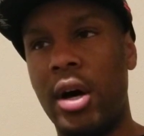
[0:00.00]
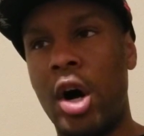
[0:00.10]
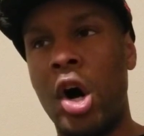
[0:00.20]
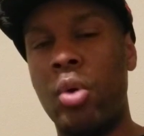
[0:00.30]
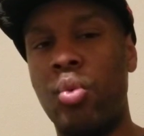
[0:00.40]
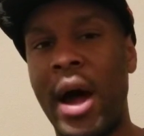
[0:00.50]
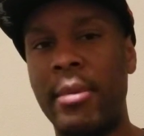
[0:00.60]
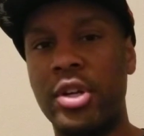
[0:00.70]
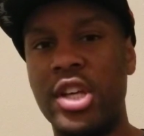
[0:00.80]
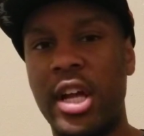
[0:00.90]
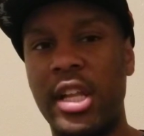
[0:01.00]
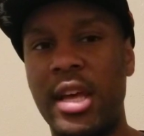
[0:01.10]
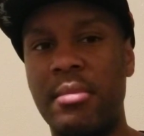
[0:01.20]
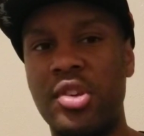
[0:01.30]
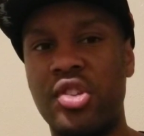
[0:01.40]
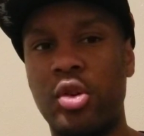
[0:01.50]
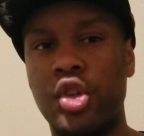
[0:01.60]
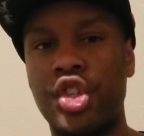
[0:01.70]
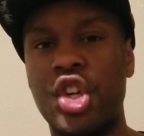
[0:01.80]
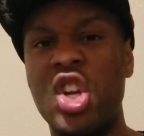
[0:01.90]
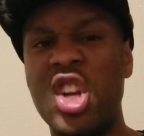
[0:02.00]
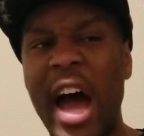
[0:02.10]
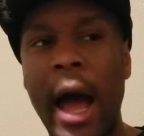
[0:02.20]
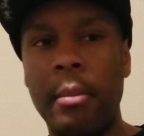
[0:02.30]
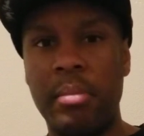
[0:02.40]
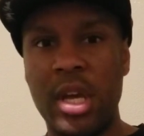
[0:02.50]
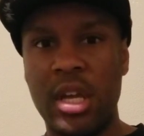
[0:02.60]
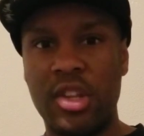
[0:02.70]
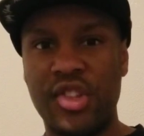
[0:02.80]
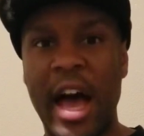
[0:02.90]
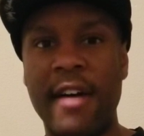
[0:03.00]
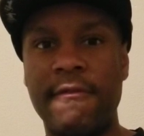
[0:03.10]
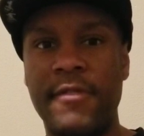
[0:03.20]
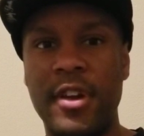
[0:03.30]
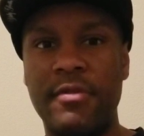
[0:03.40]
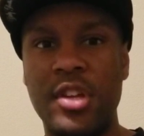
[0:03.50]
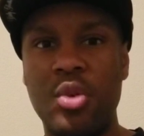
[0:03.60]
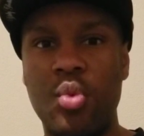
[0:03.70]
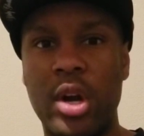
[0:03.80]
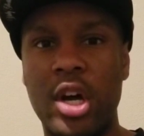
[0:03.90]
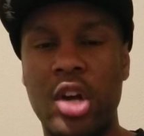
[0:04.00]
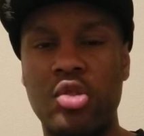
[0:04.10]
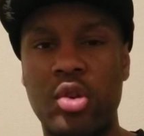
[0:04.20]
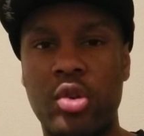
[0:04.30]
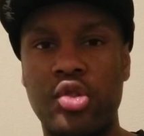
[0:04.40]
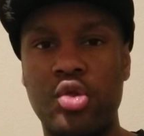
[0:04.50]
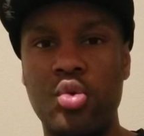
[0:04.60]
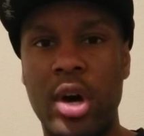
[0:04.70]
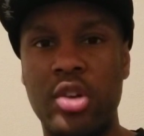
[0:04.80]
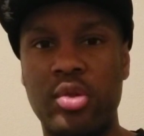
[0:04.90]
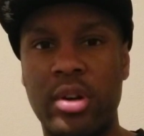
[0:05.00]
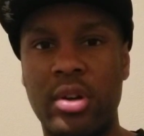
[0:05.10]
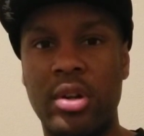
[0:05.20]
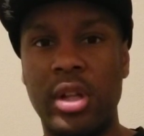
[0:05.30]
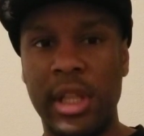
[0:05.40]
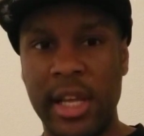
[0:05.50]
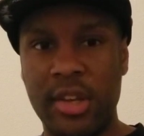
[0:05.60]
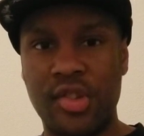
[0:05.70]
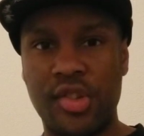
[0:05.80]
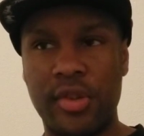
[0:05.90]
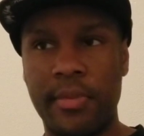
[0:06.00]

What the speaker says: on Robert Kelly and Mystikal should not be in the top 50, 100, or 200 lists.